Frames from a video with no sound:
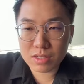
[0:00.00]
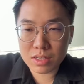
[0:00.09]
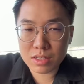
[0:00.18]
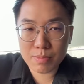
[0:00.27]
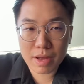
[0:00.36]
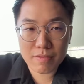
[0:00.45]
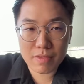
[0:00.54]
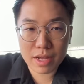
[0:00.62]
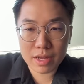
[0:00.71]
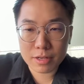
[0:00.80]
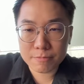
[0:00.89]
is this bear
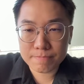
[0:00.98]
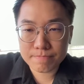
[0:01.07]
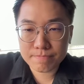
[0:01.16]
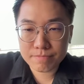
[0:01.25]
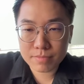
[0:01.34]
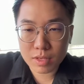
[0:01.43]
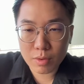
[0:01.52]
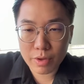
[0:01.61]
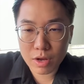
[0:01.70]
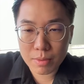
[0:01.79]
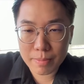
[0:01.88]
flag.
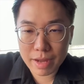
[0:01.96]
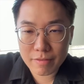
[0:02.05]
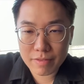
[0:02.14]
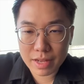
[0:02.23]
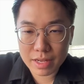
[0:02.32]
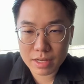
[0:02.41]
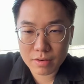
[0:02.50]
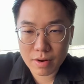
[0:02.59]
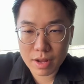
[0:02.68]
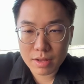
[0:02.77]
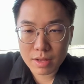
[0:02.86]
We got a bear flag
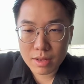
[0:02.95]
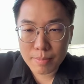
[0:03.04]
here, right?